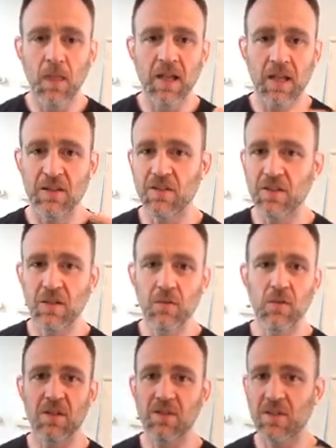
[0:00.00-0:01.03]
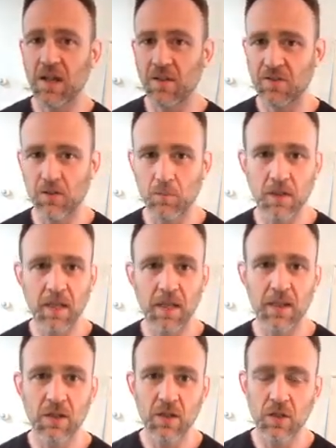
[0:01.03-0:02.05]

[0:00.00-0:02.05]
against different styles of play.